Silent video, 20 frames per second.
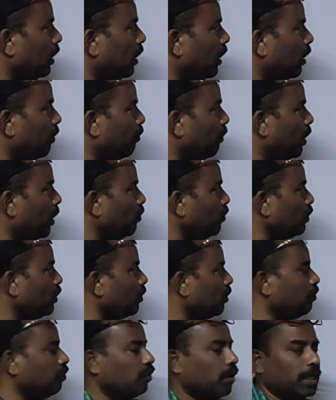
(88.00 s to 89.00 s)
amount
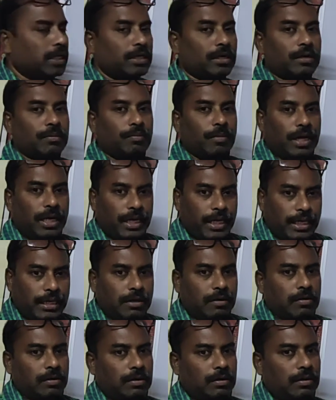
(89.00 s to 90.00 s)
of water
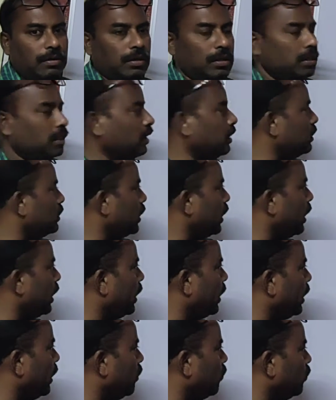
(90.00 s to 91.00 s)
molecule is
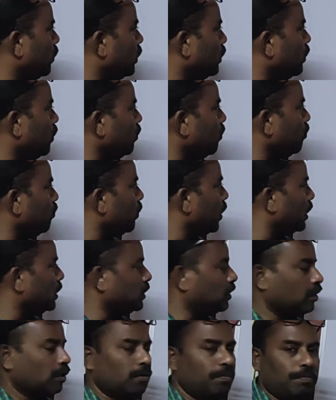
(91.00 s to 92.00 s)
added with the
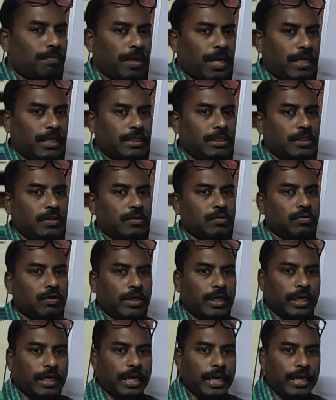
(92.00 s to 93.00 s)
plaster of Paris
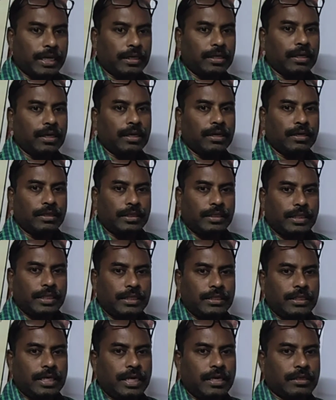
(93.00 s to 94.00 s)
to get
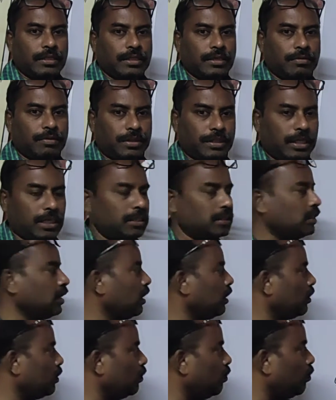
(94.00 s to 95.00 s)
desired substance
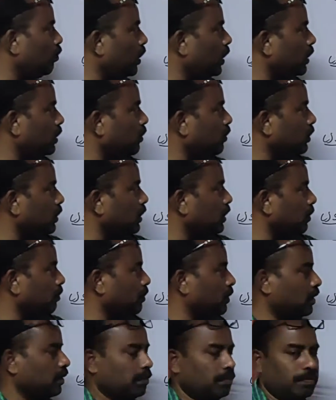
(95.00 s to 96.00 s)
known as the
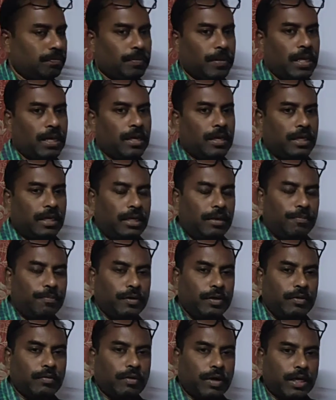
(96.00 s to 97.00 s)
gypsum. If
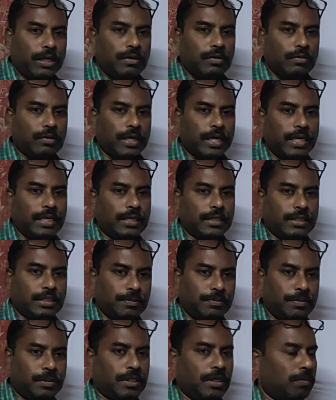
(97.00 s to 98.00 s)
we want to get
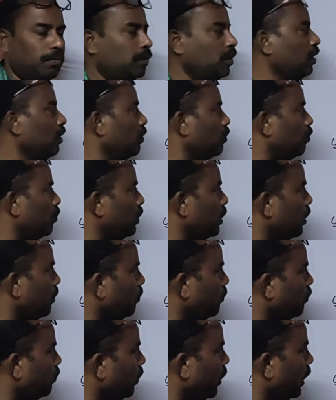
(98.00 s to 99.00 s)
gypsum, we
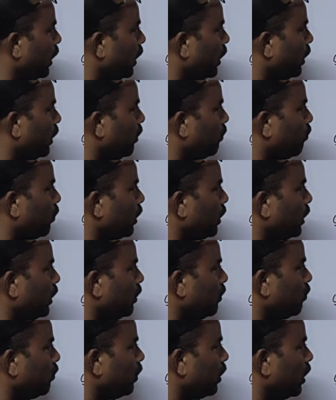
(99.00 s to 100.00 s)
have to add a
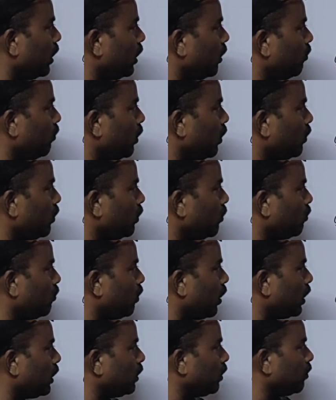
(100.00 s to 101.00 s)
particular amount of
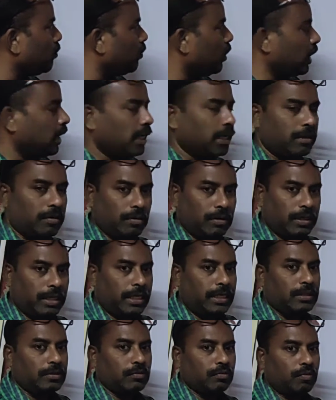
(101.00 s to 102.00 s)
water molecule, that
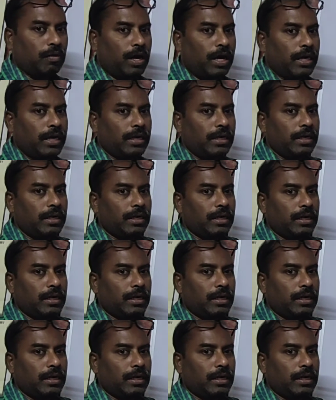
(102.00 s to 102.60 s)
is 1